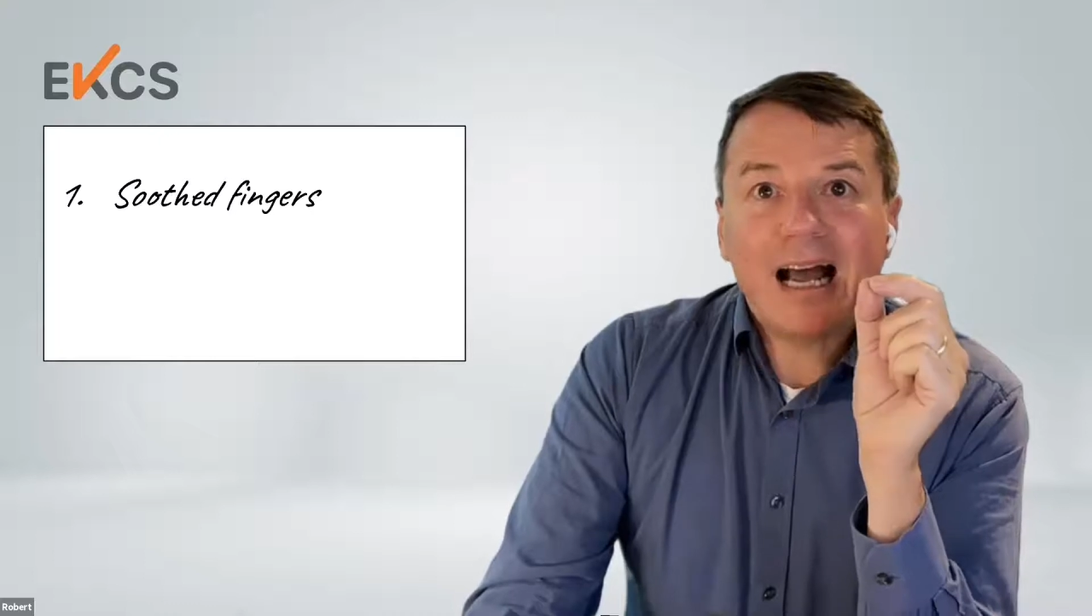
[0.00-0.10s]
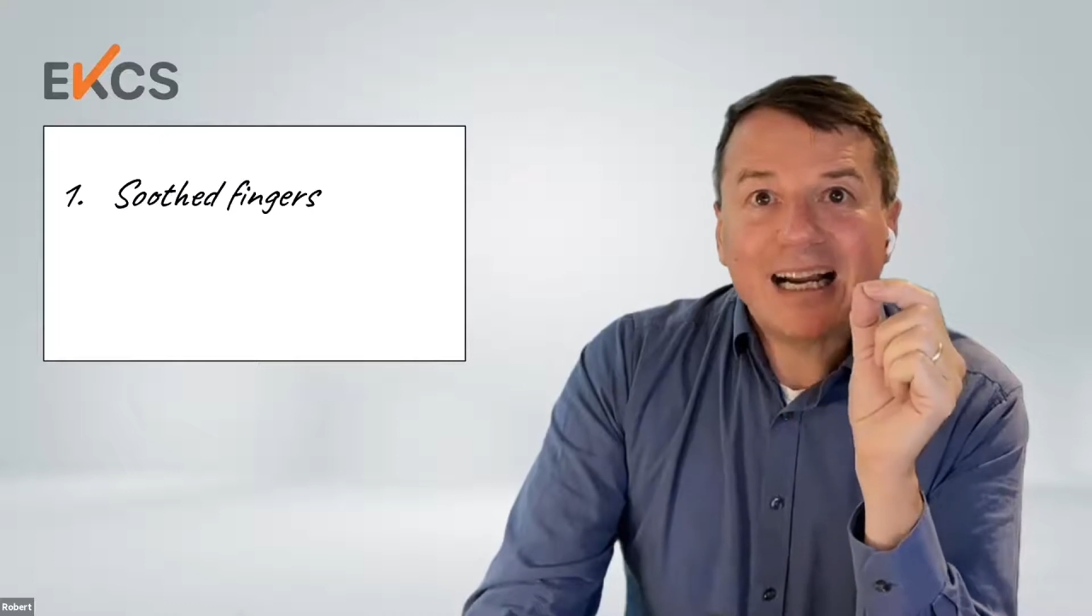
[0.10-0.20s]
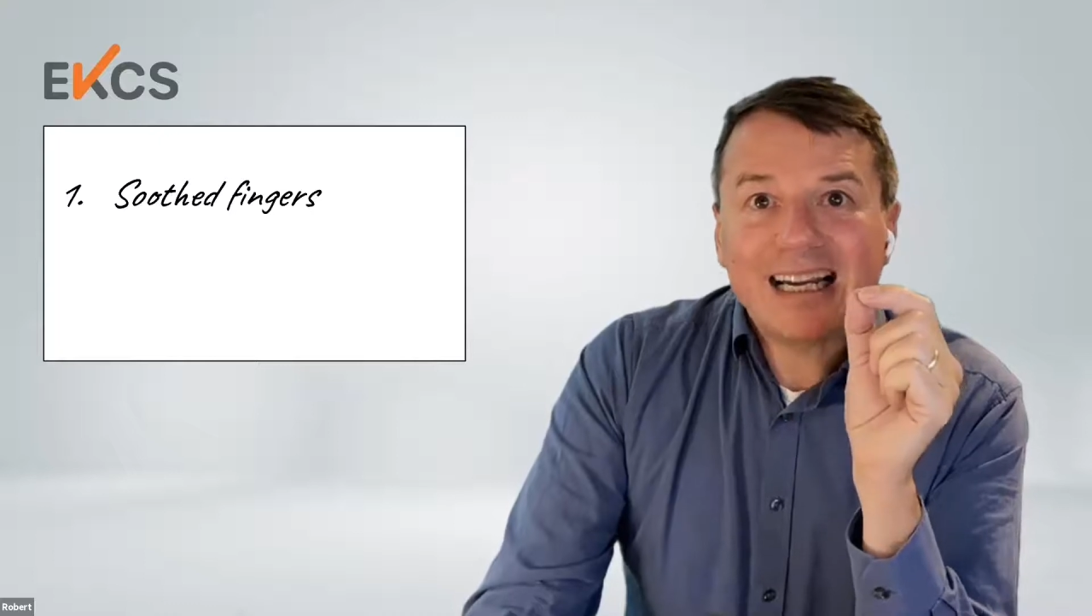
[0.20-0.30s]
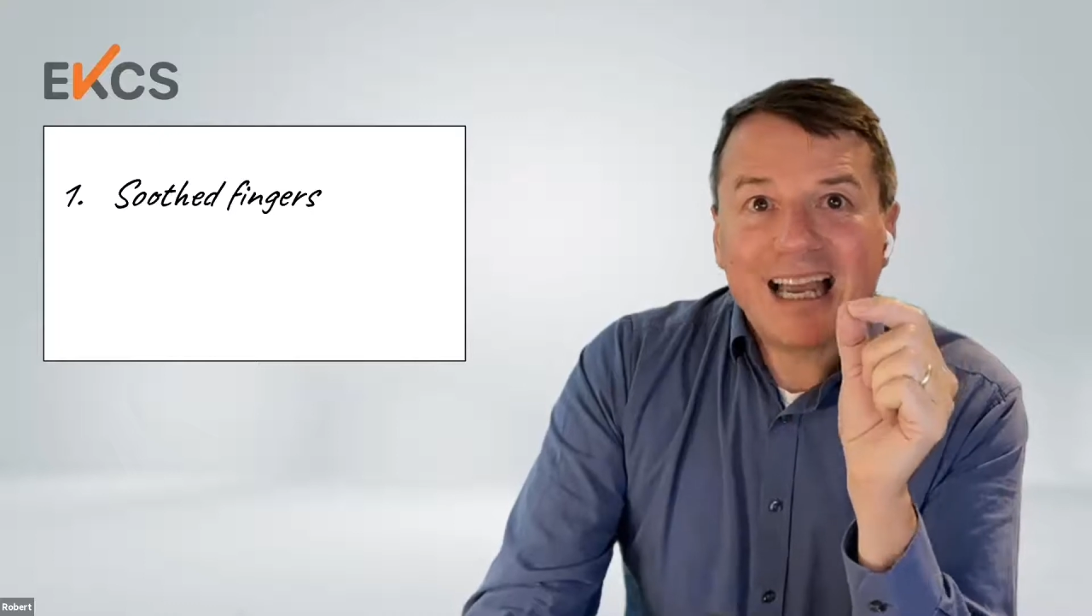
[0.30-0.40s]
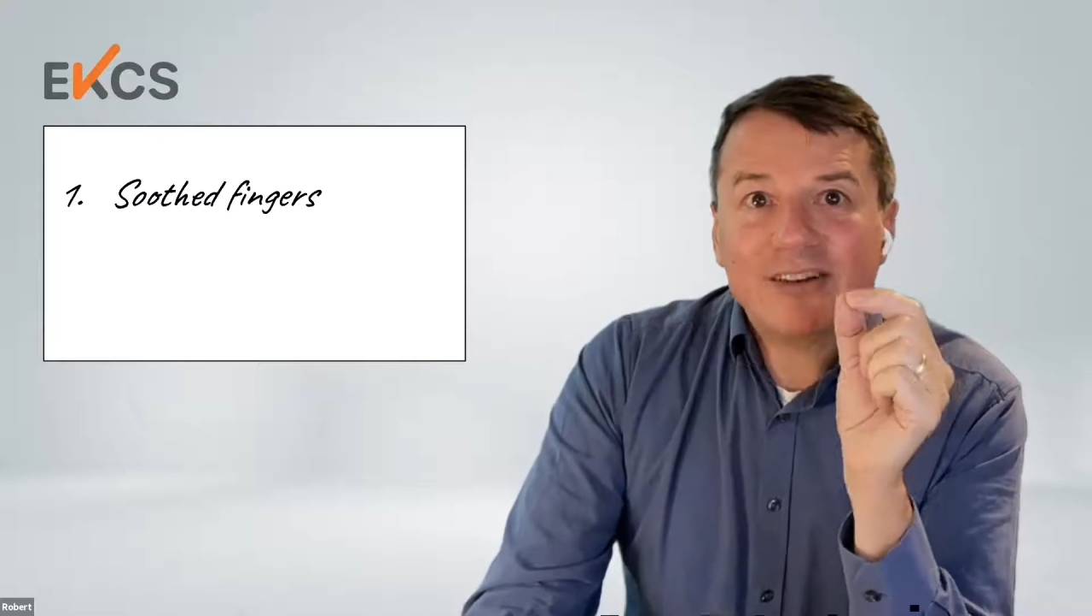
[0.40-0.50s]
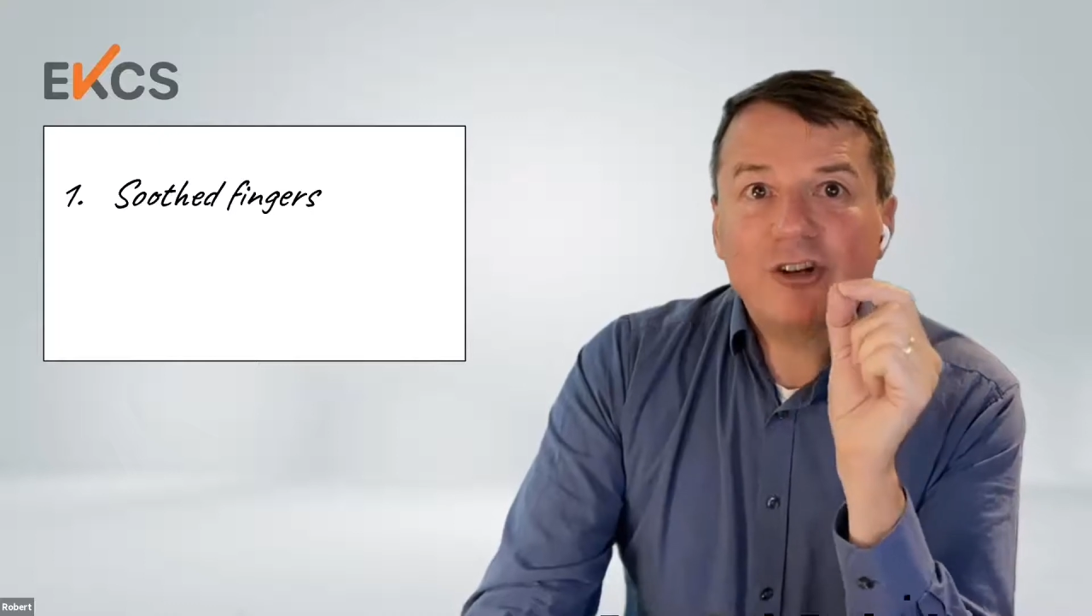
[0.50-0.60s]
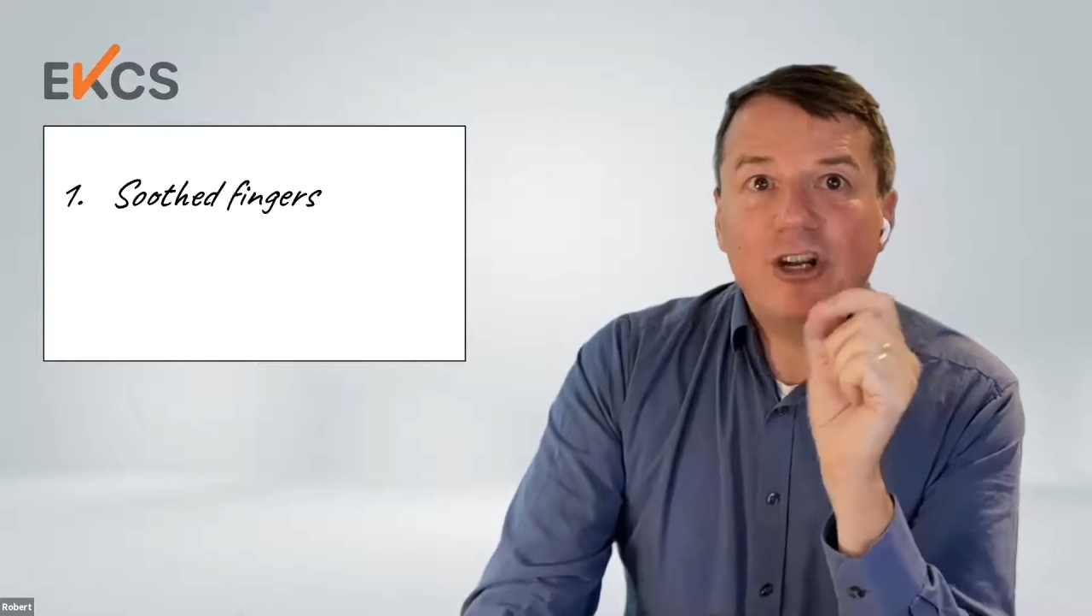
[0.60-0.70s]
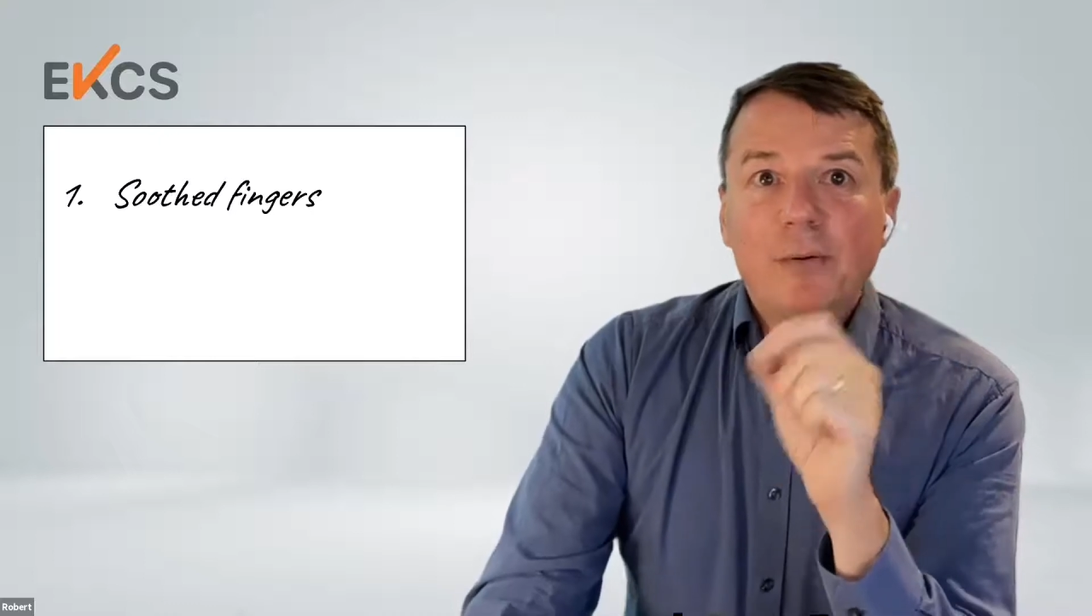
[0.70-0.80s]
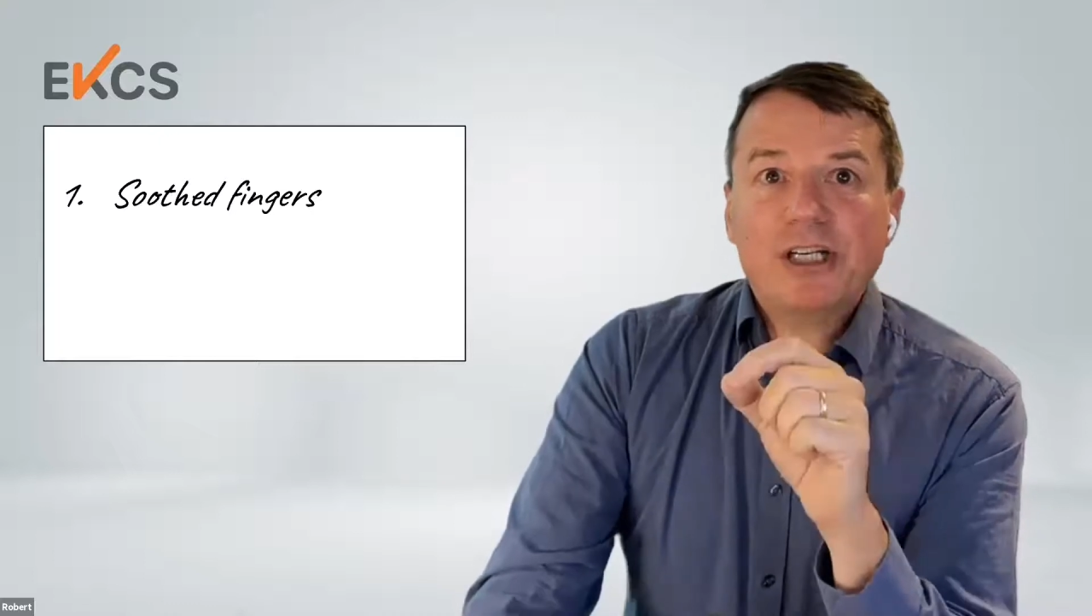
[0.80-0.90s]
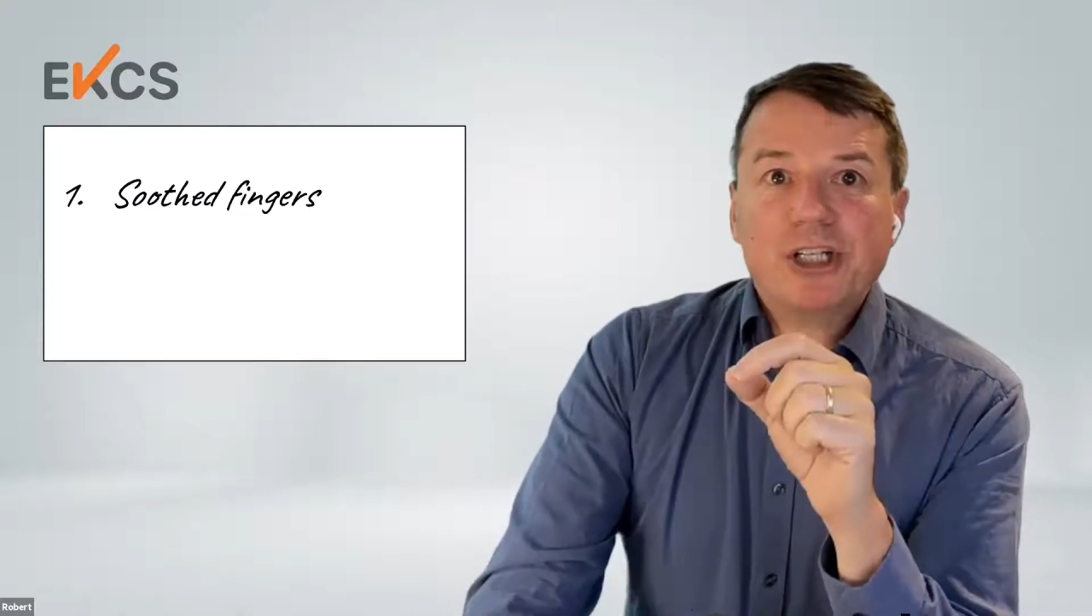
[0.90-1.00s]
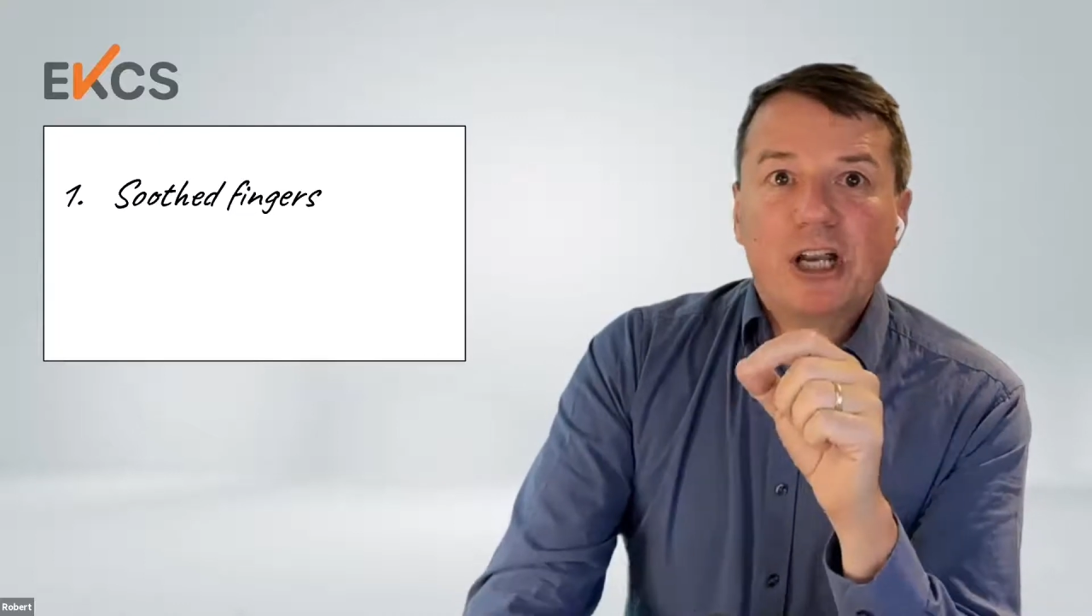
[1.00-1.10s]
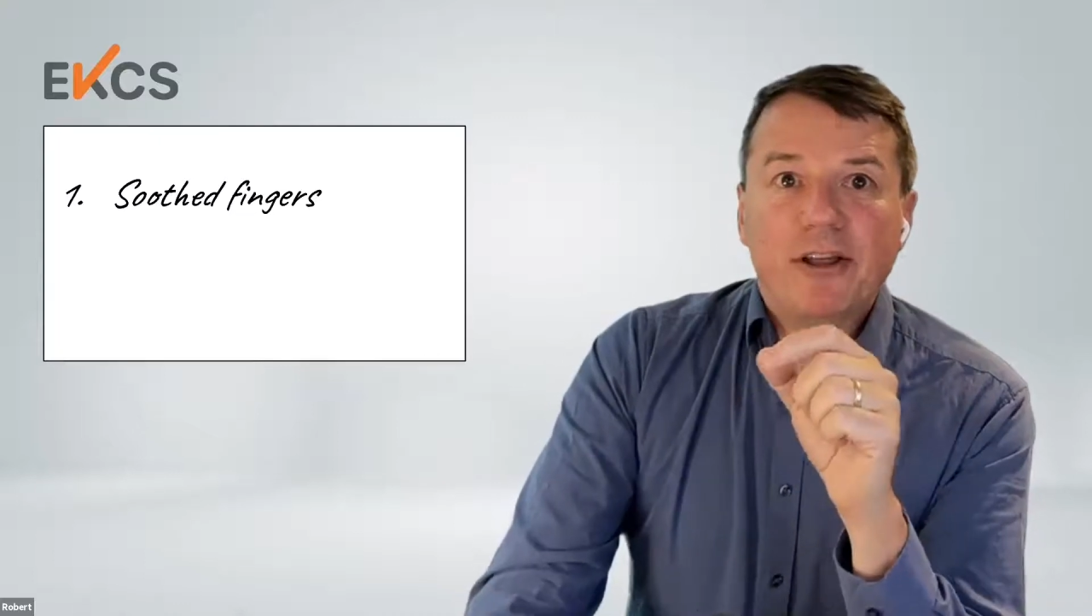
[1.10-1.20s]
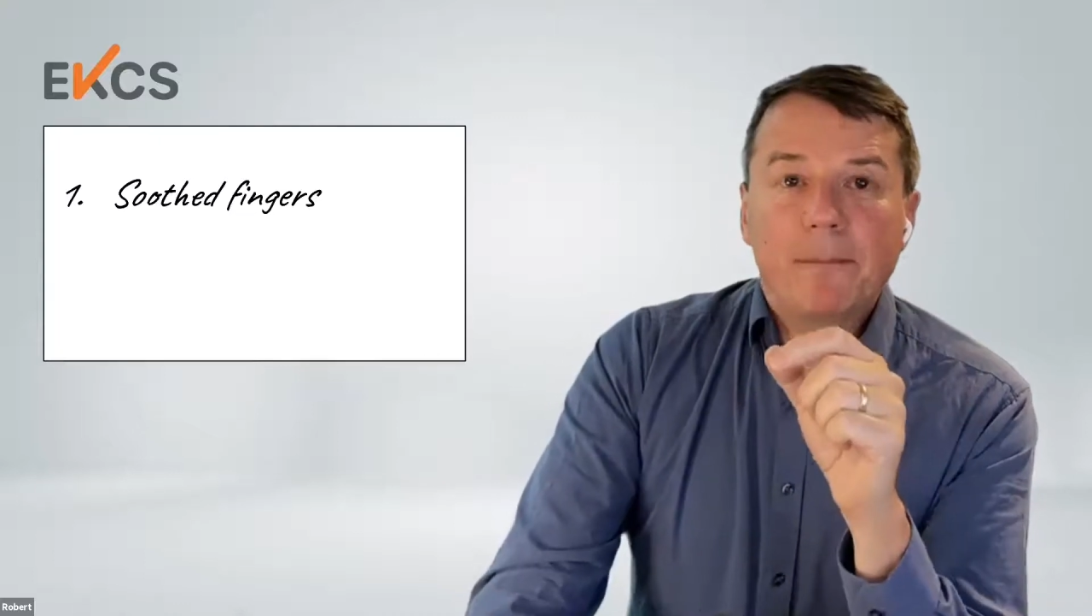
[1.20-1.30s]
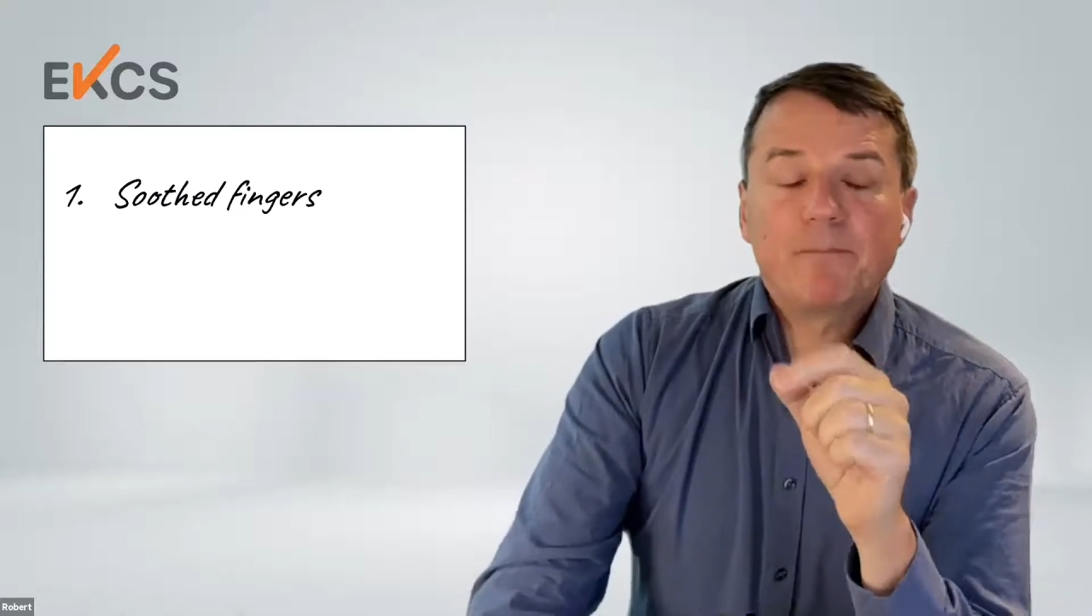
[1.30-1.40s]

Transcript: Get to know each other.